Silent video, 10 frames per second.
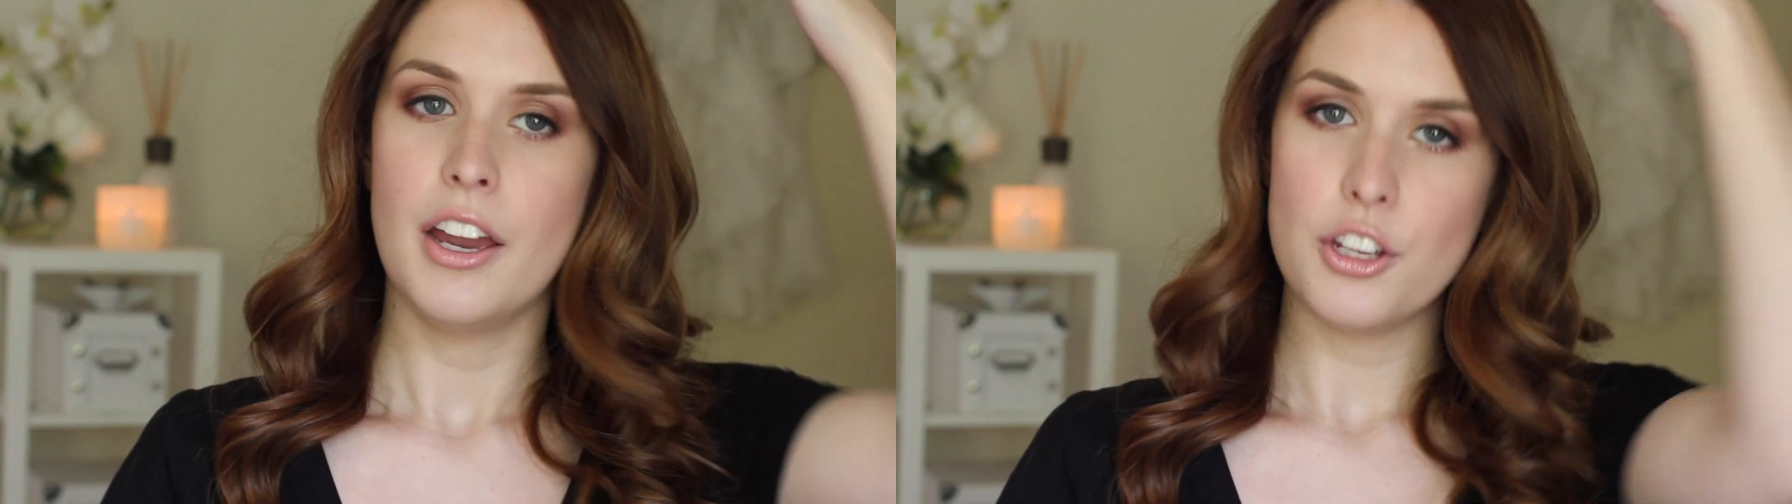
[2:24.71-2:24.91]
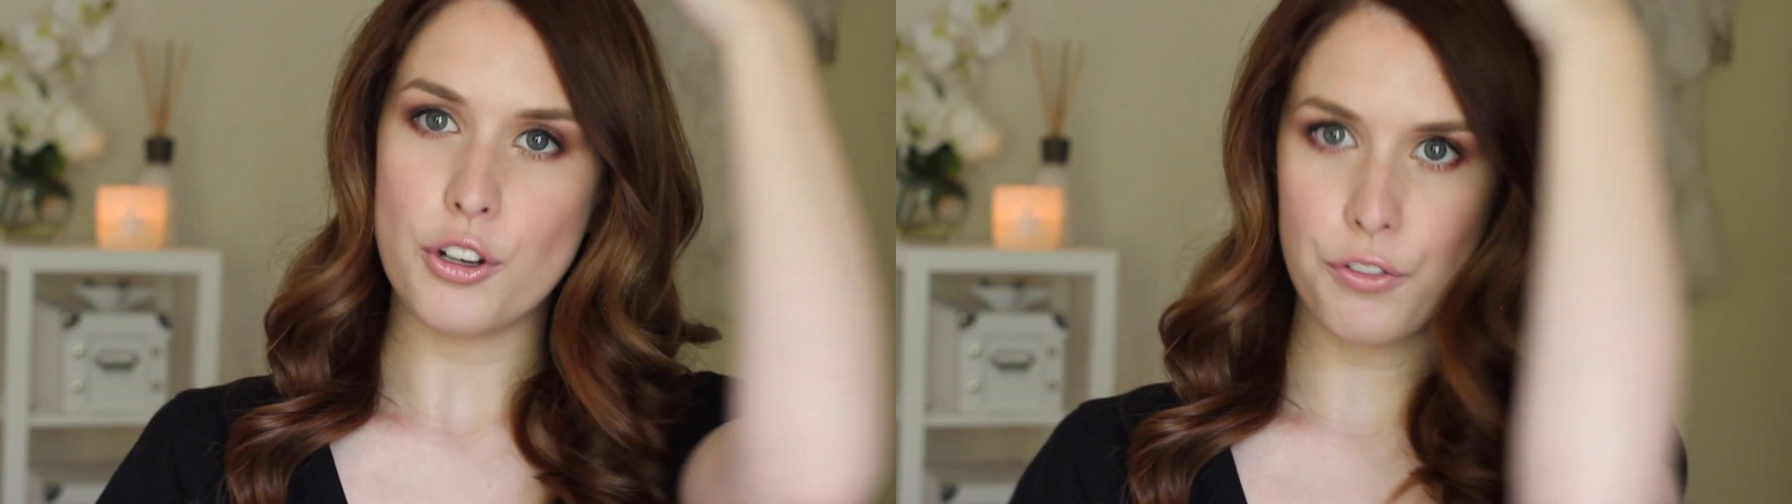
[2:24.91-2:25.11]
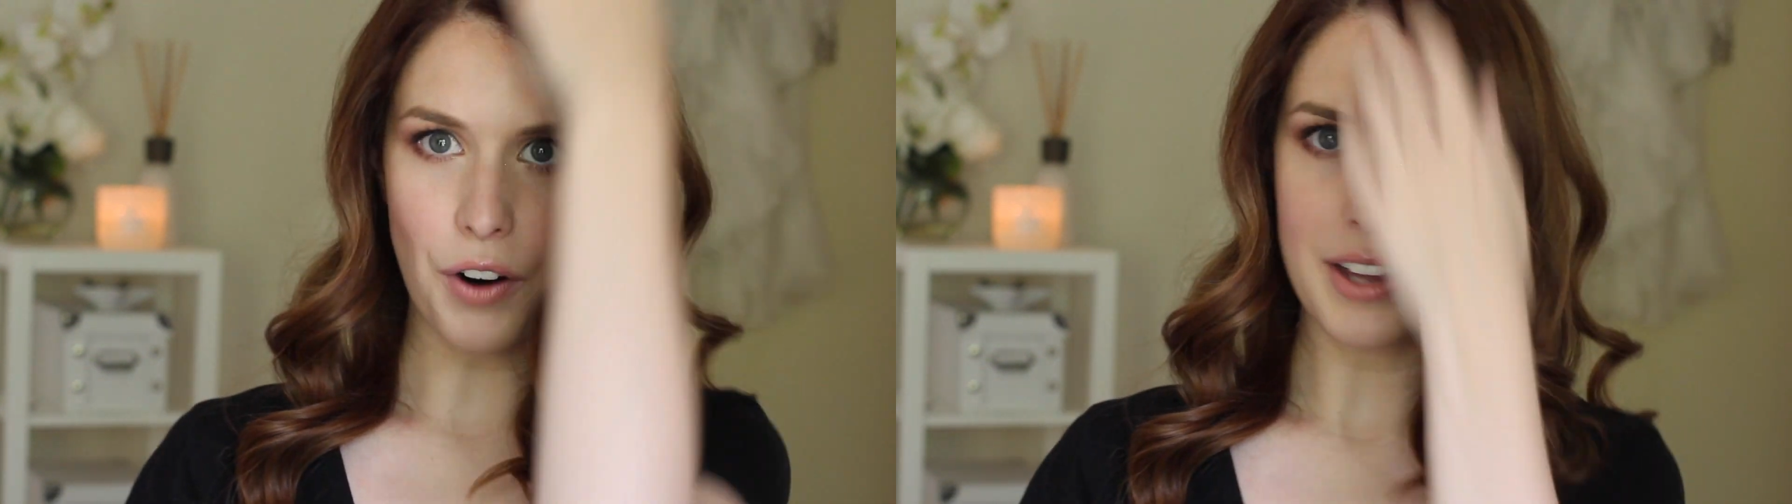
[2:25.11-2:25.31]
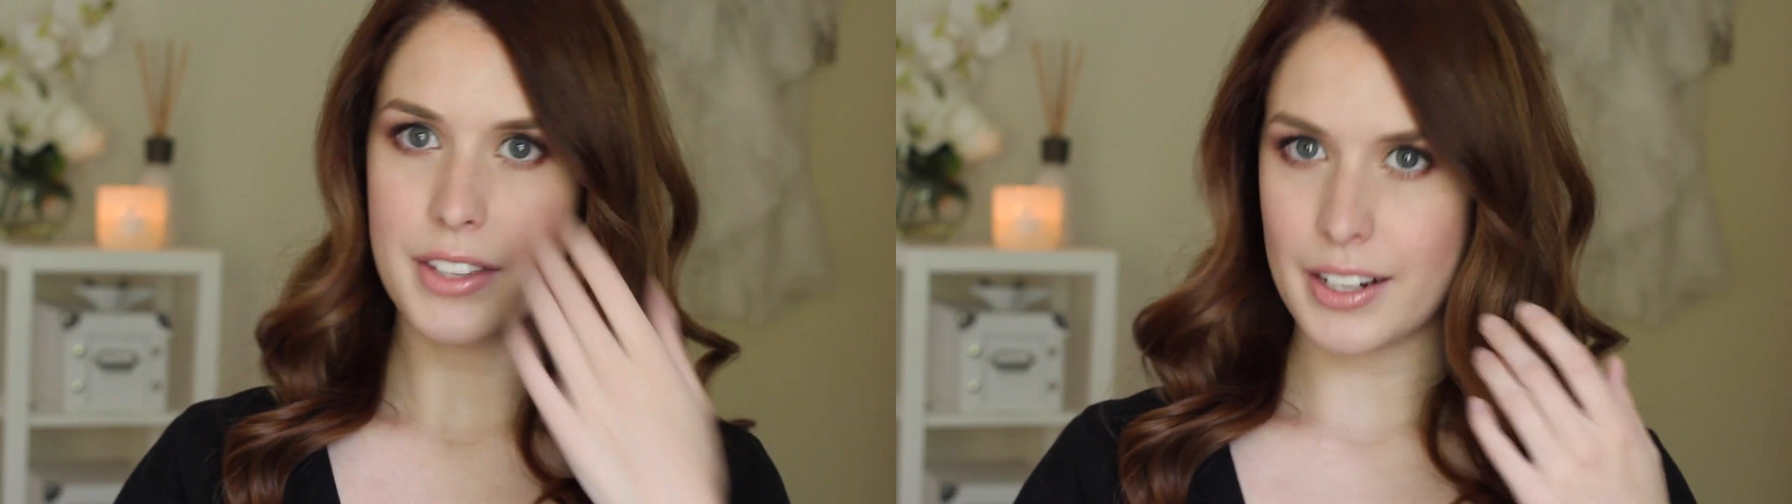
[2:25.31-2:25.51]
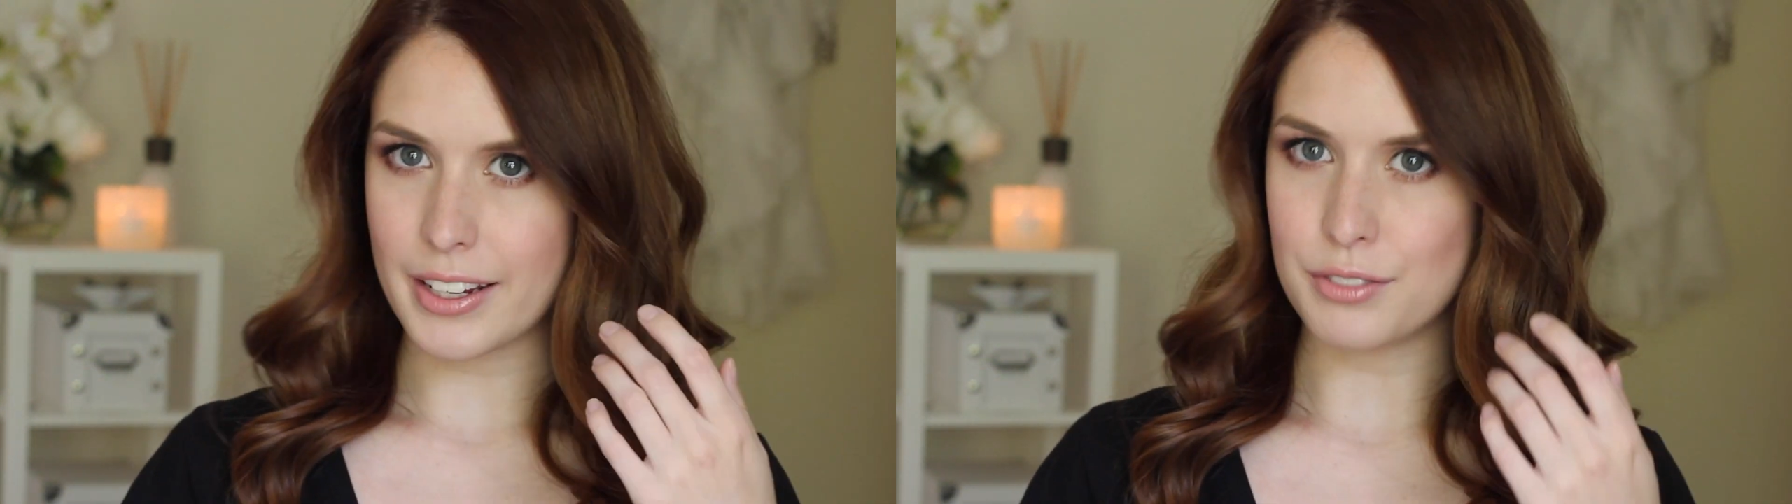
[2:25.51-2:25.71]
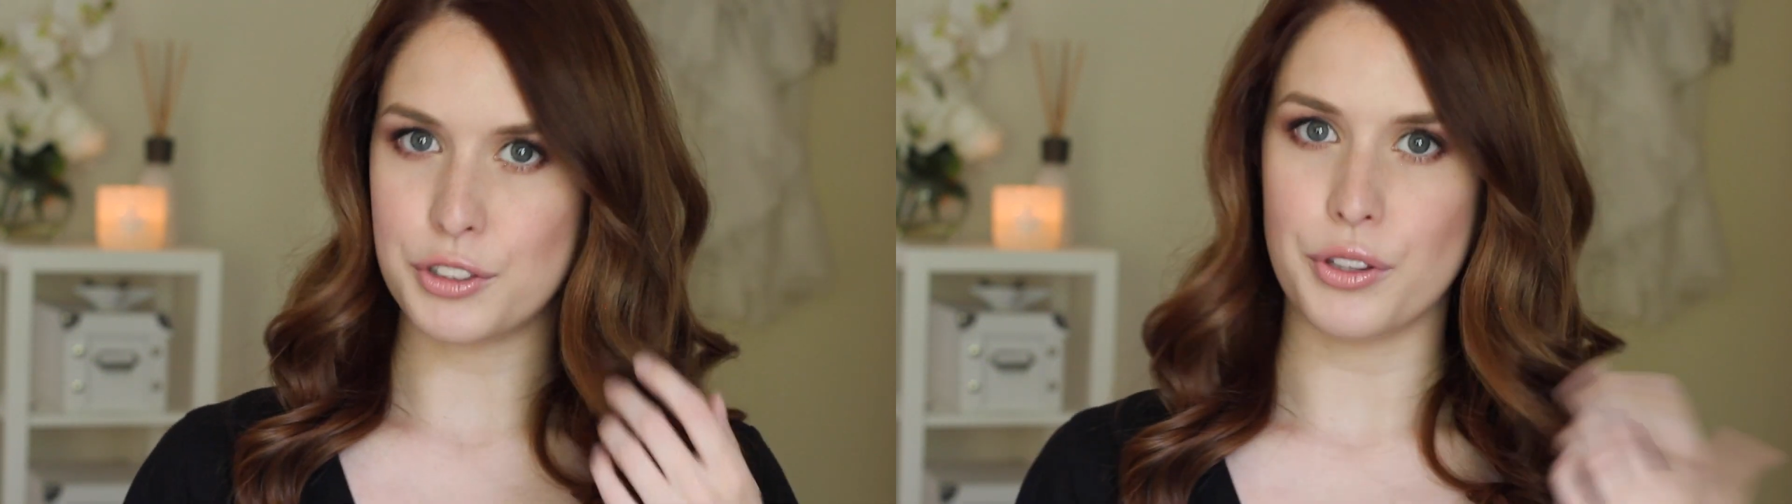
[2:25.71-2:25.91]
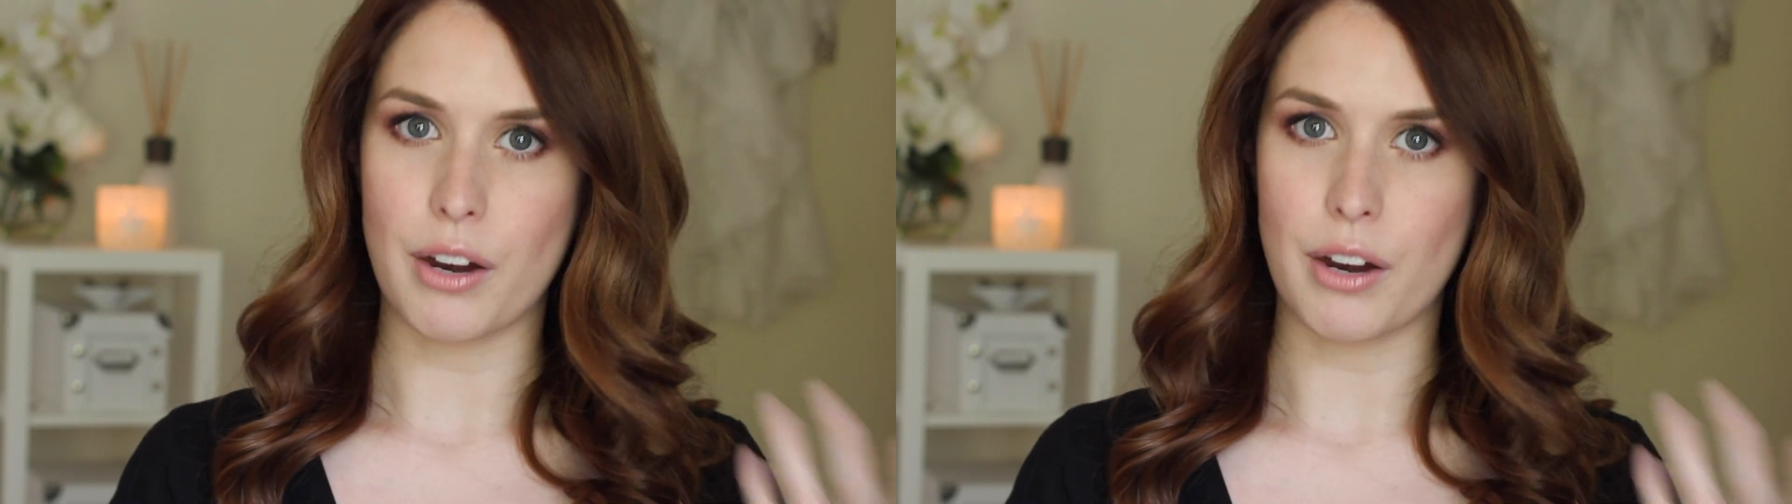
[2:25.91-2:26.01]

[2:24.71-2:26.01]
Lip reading: you'll find that it gives you